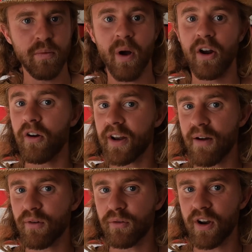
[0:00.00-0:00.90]
You might already
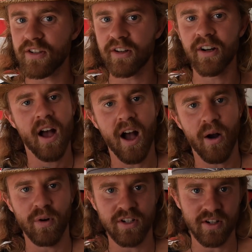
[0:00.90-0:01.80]
have a freezer,
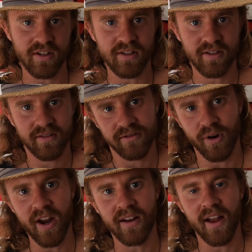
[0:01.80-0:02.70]
which is great,